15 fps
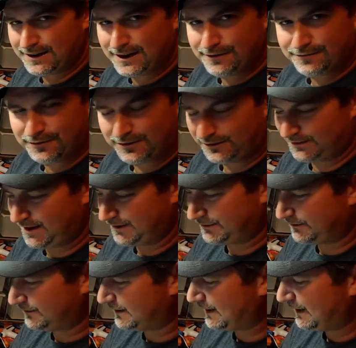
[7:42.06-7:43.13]
knife or
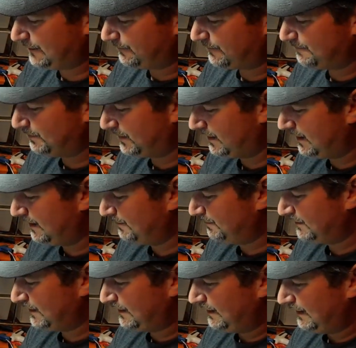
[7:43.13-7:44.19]
X-Acto knife,
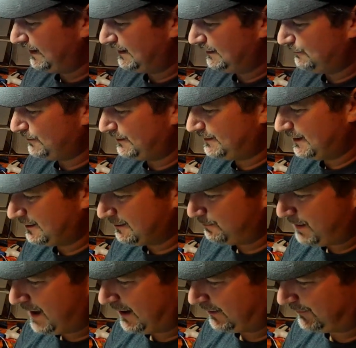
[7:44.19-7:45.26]
and you want to take the
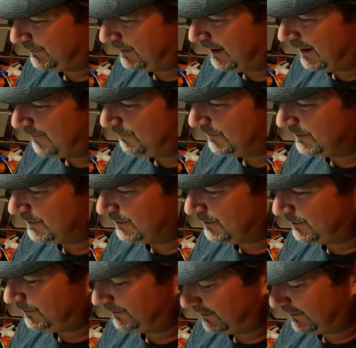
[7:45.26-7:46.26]
back side, the dull